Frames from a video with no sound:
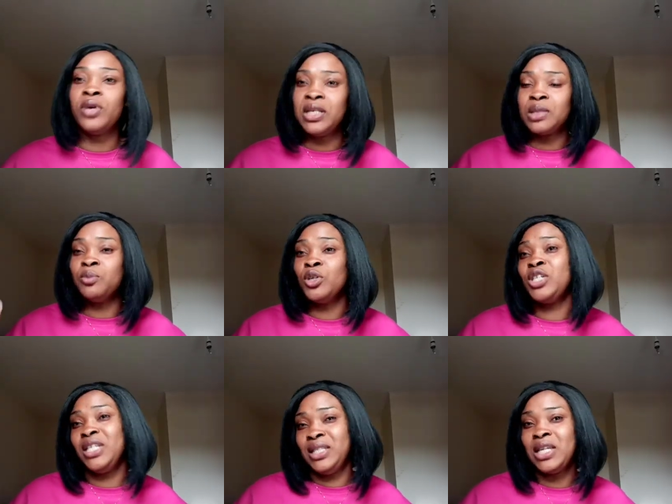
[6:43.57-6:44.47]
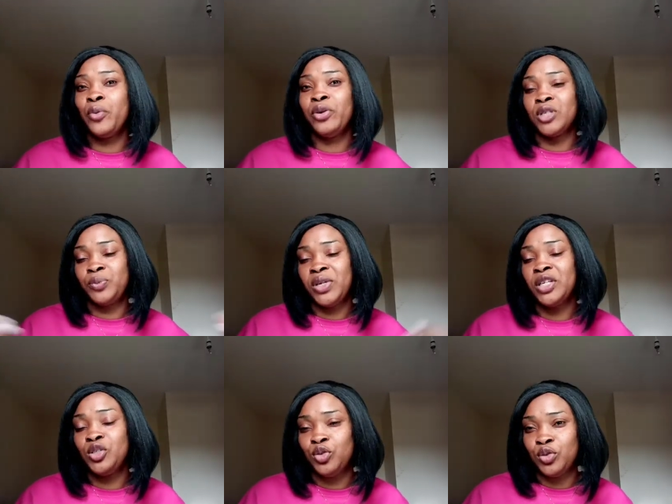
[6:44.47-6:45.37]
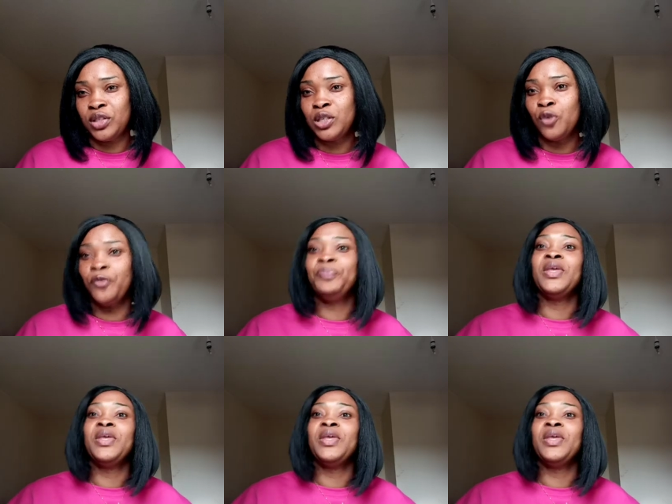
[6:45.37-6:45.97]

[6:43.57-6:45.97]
It's much easier when you're speaking to yourself